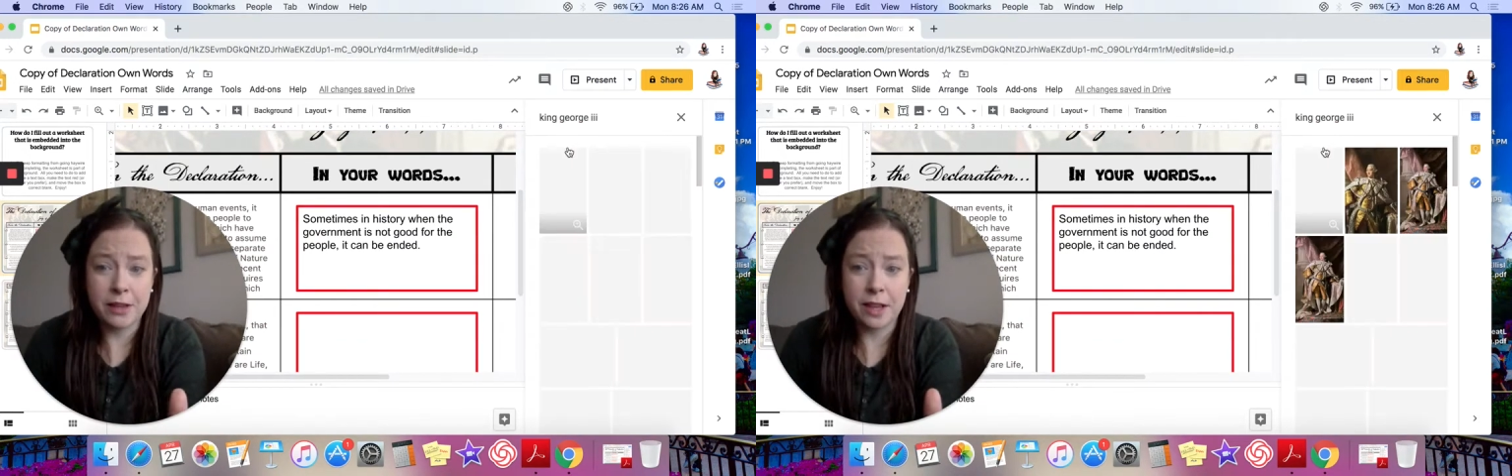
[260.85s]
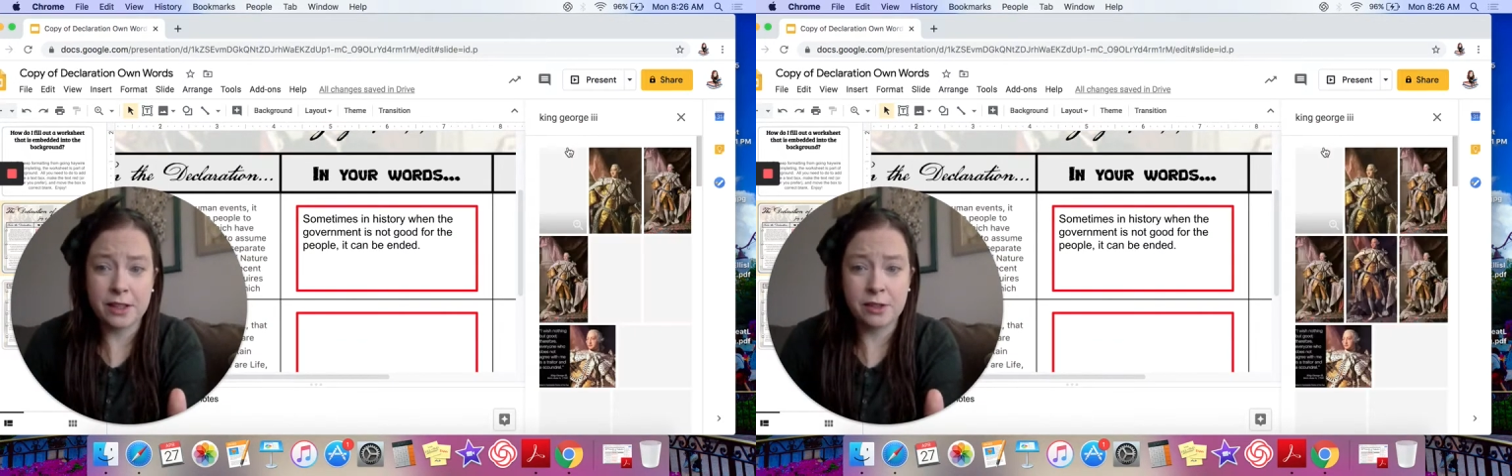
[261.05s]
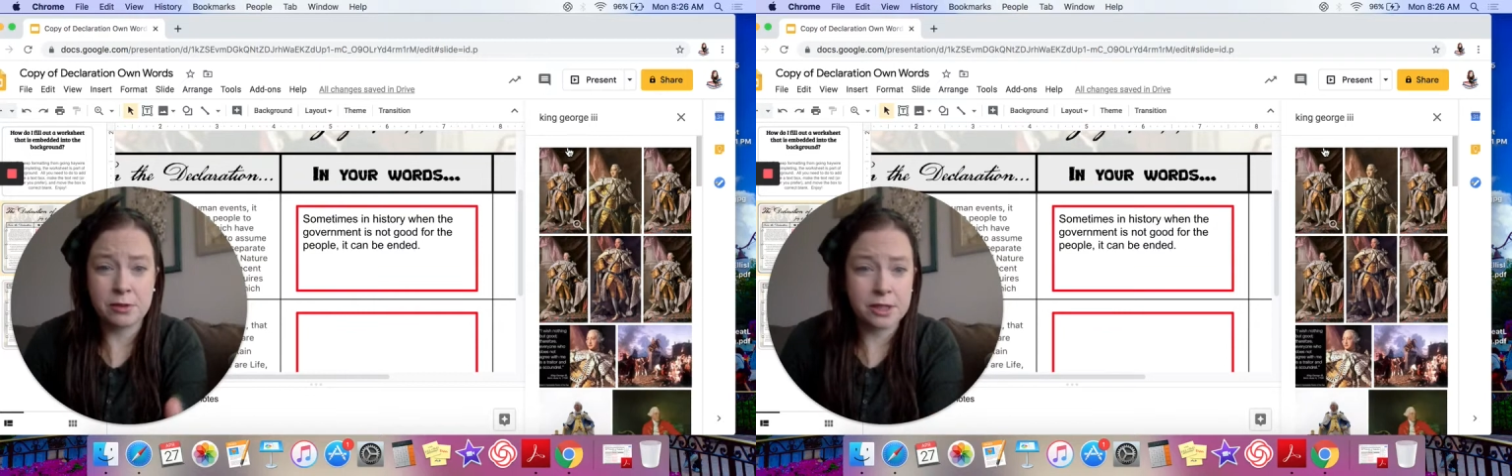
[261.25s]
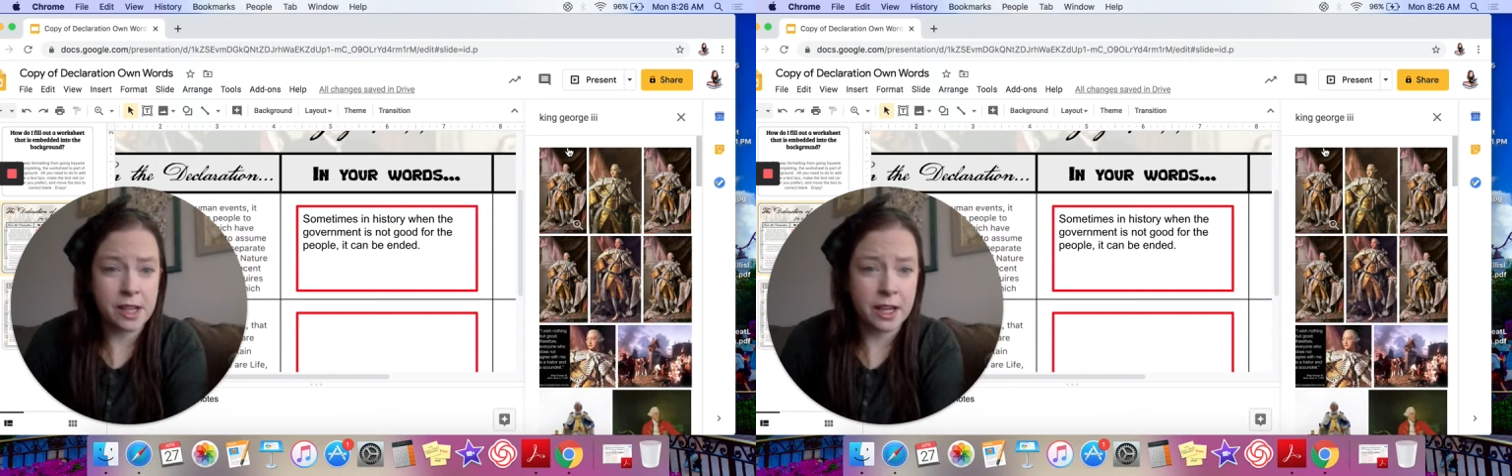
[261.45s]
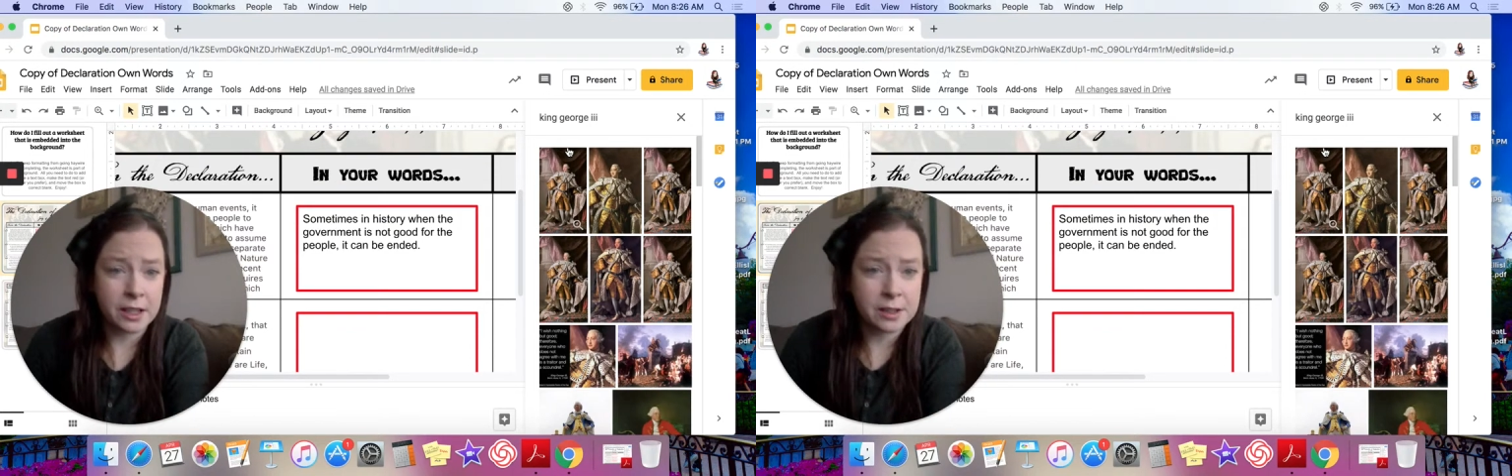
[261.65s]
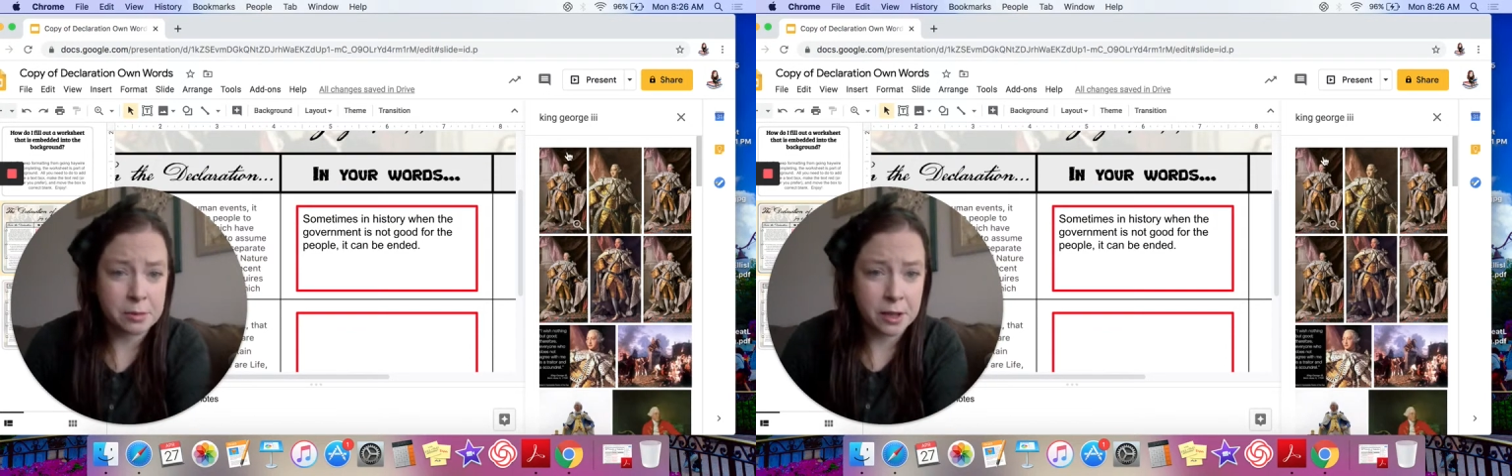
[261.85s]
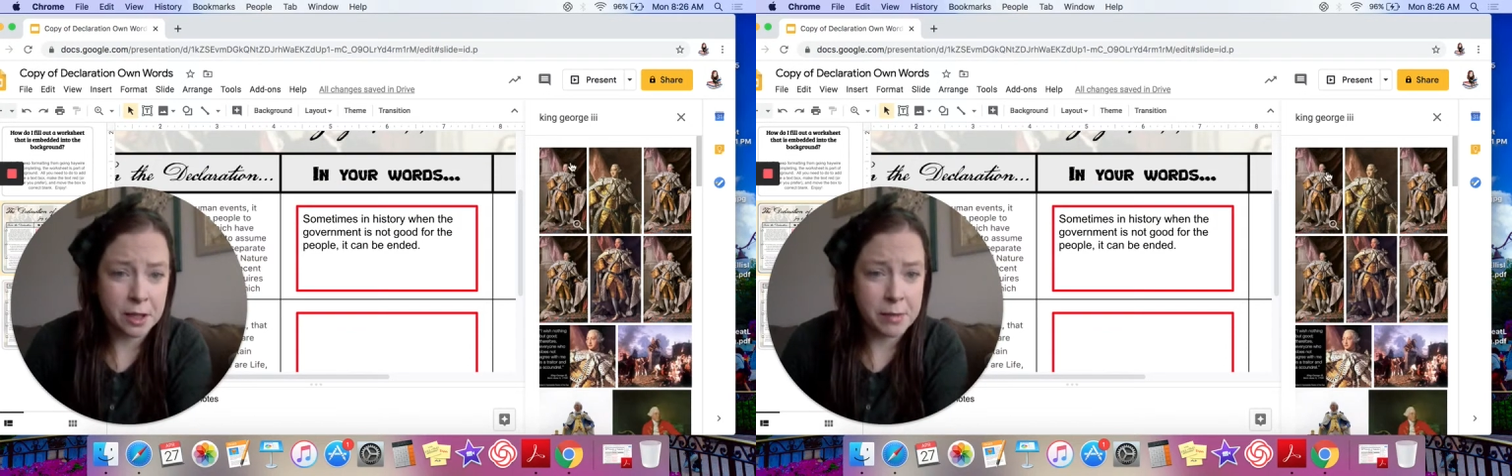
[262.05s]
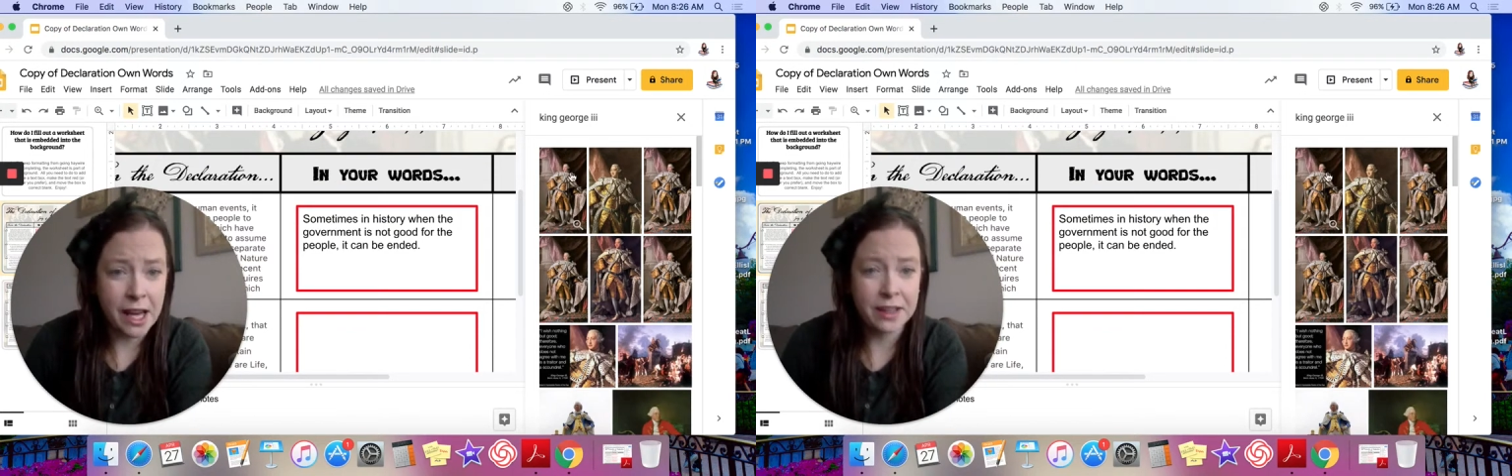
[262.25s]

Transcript: That's who we're saying is really bad.